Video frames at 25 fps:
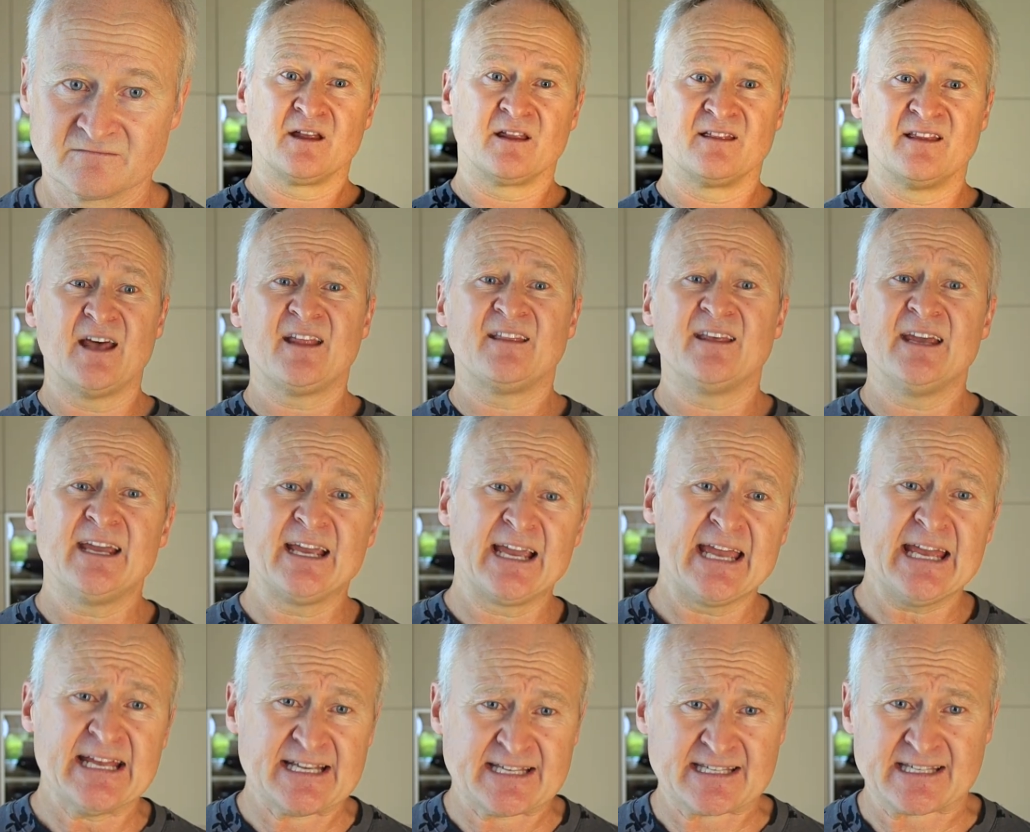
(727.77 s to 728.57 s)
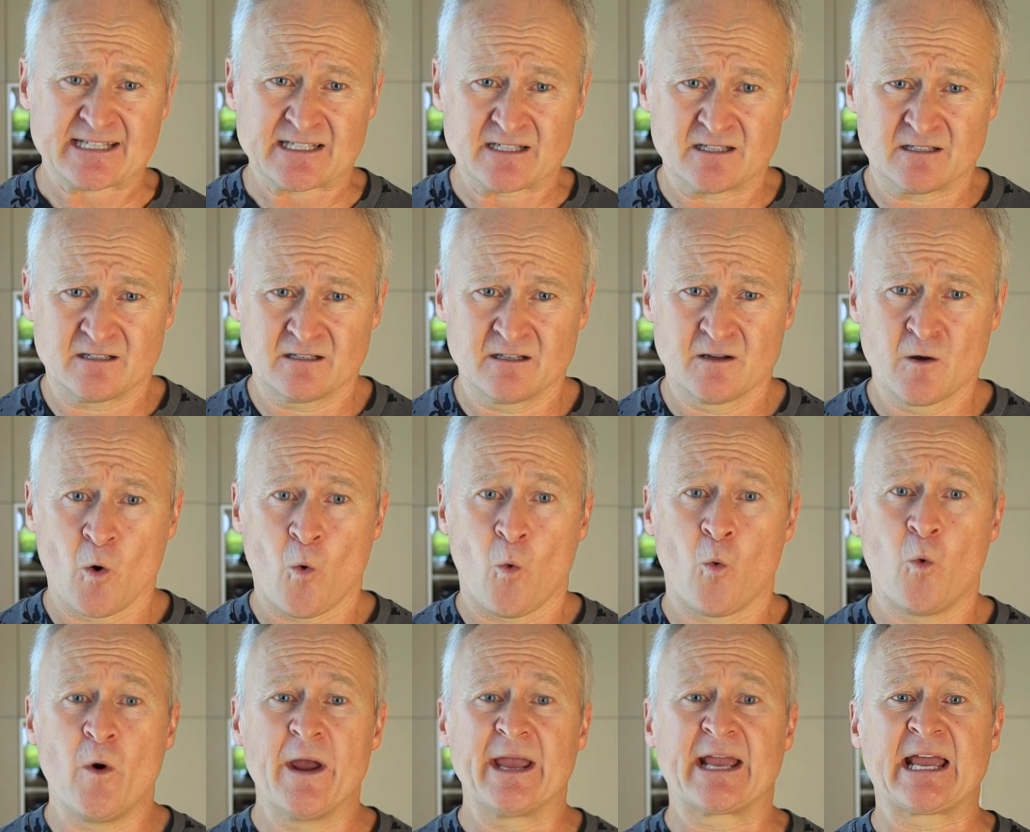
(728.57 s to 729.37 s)
The thing is,
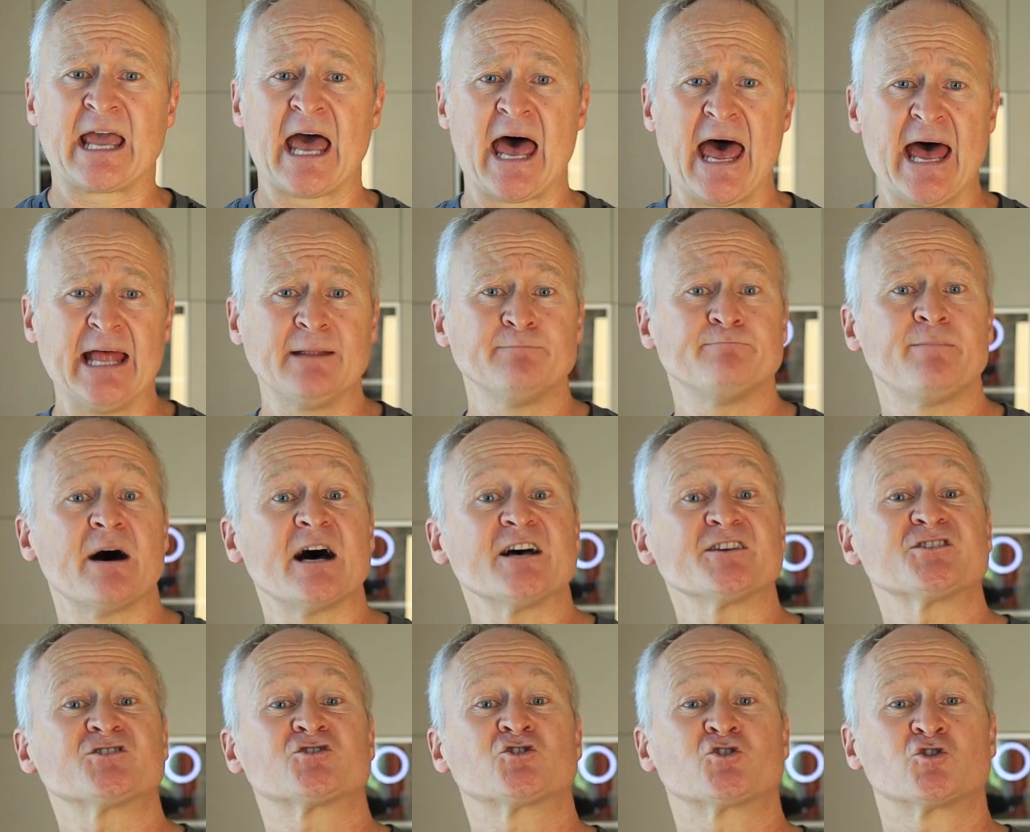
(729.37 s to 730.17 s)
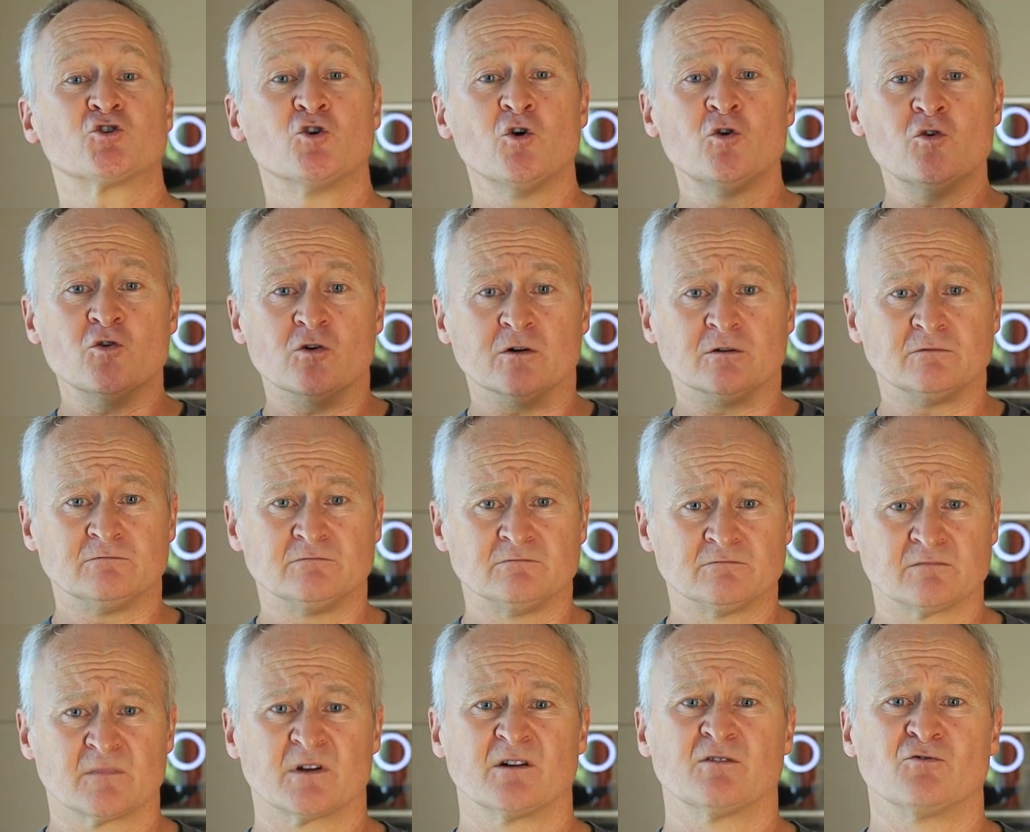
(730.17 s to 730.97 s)
we can pass
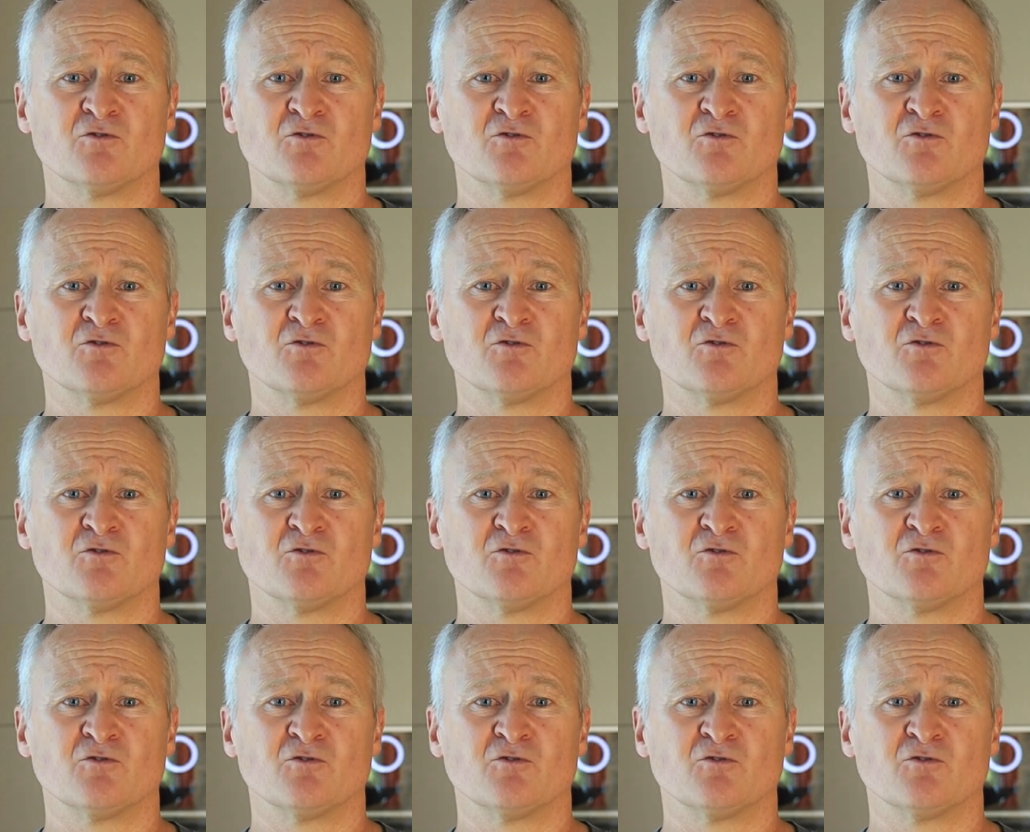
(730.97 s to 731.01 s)
through